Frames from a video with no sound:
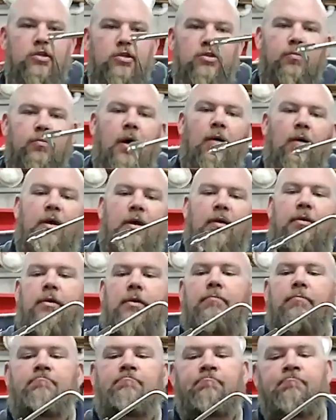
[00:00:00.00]
these are about
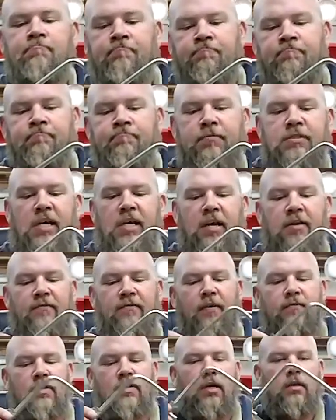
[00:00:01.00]
maybe 10,
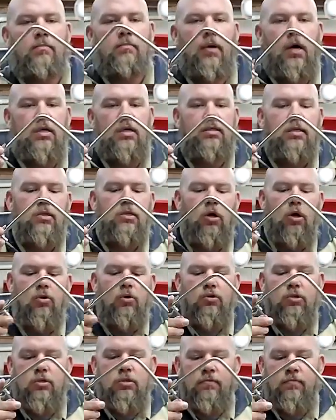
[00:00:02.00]
15 bucks at
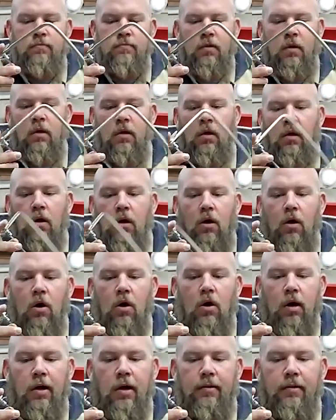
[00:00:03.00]
Lowe's.
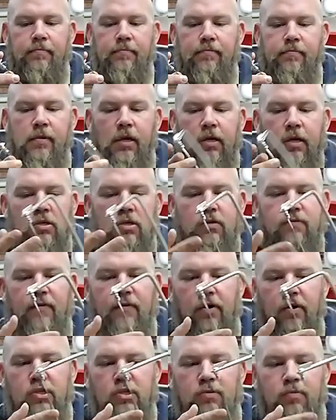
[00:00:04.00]
All right. And it's just a
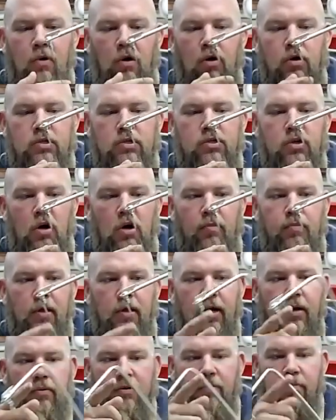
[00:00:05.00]
very small saw
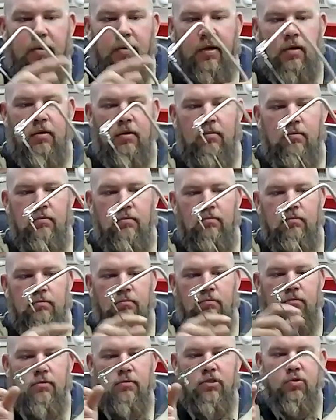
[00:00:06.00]
blade with a big
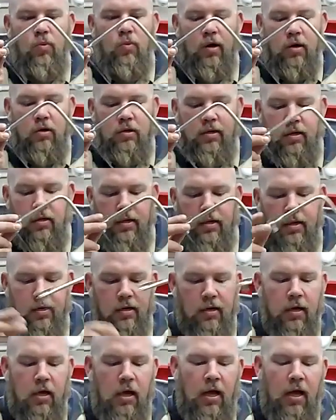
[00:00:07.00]
square deal
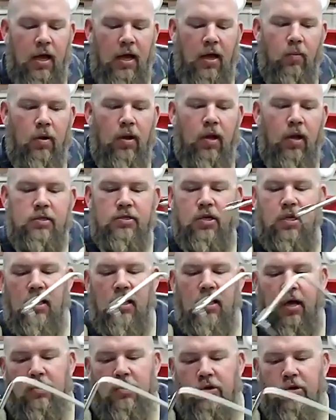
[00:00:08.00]
here. And what that's going to
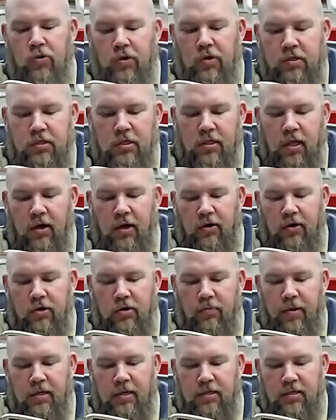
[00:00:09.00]
allow you to do is allow you
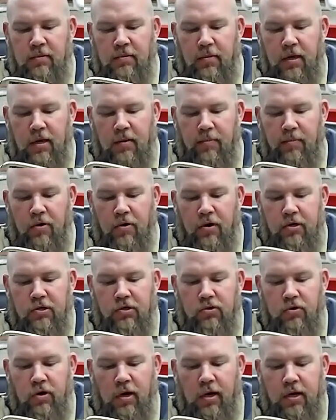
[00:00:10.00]
to basically make a pretty
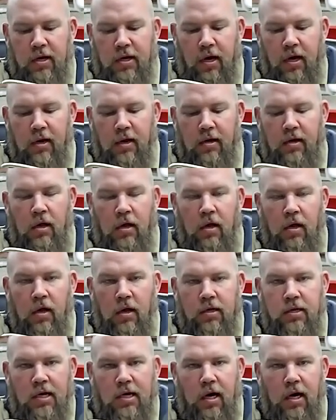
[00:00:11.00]
straight cut,
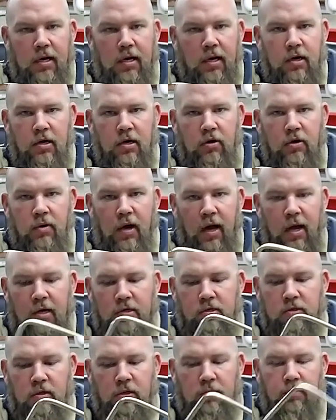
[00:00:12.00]
to cut in a new
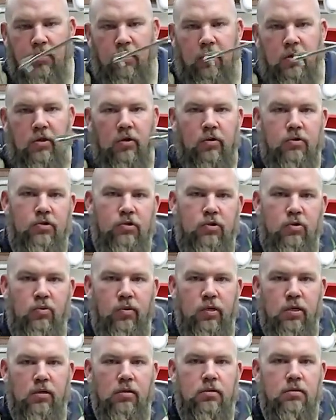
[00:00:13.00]
axle and put in those new
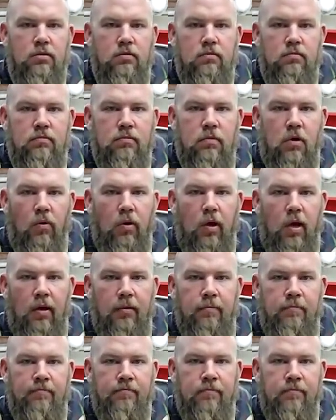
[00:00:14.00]
wheels. Okay.